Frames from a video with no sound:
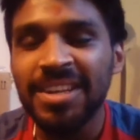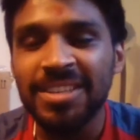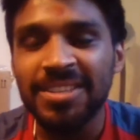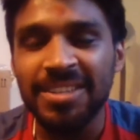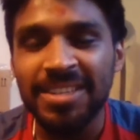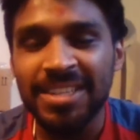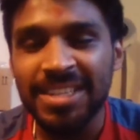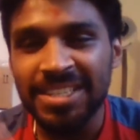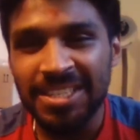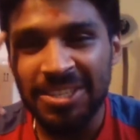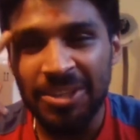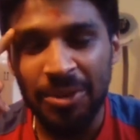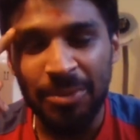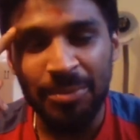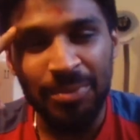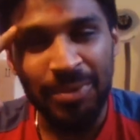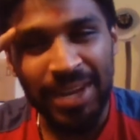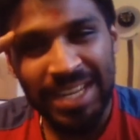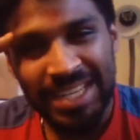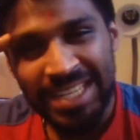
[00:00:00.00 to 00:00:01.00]
so this is your
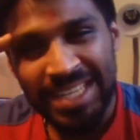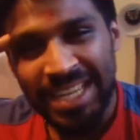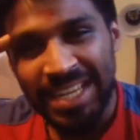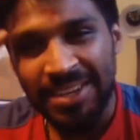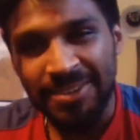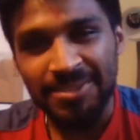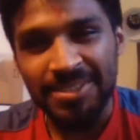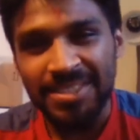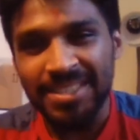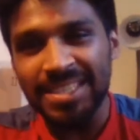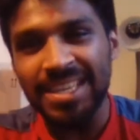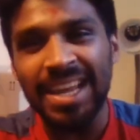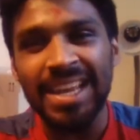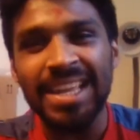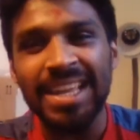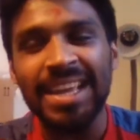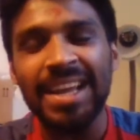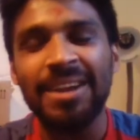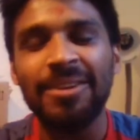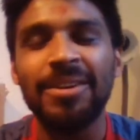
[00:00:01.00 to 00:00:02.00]
boy Dino
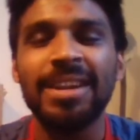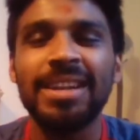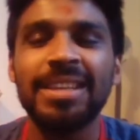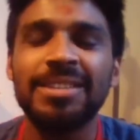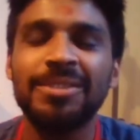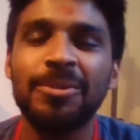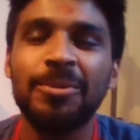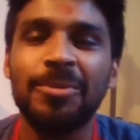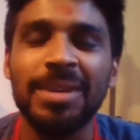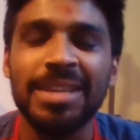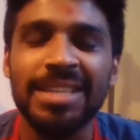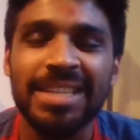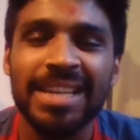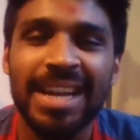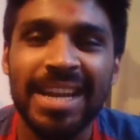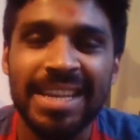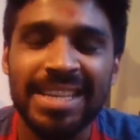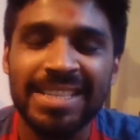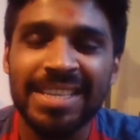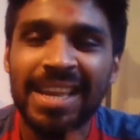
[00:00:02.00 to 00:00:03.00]
signing out and as always
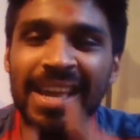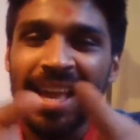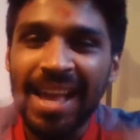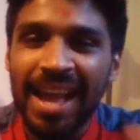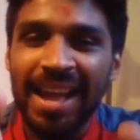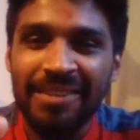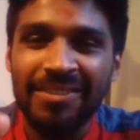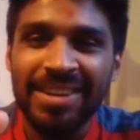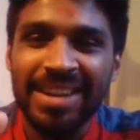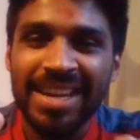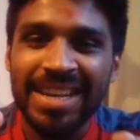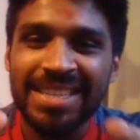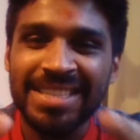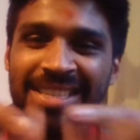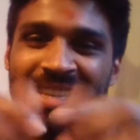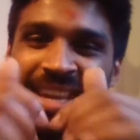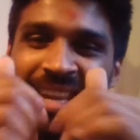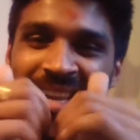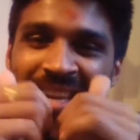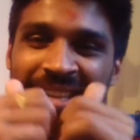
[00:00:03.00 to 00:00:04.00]
guys have a
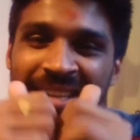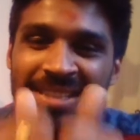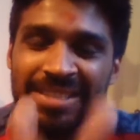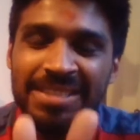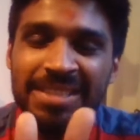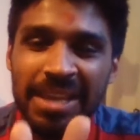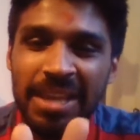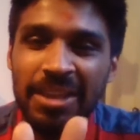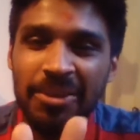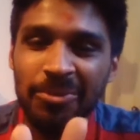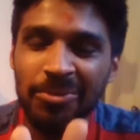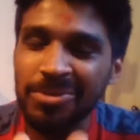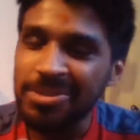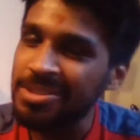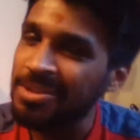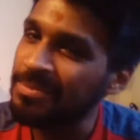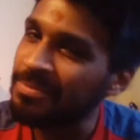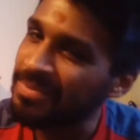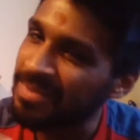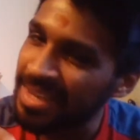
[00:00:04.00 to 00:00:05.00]
nice day stay
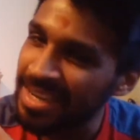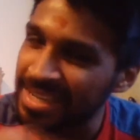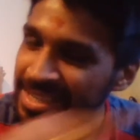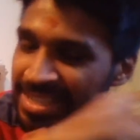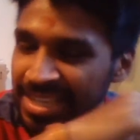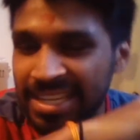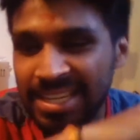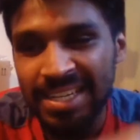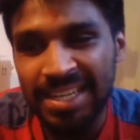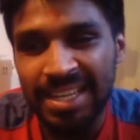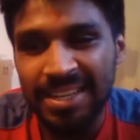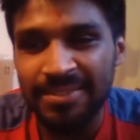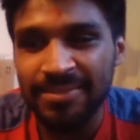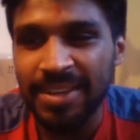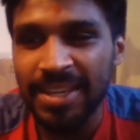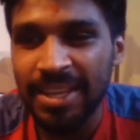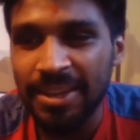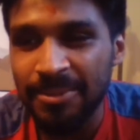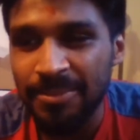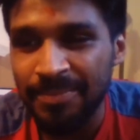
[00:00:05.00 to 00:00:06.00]
awesome and I'll see you in the next
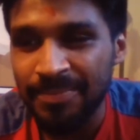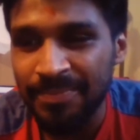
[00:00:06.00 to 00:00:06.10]
video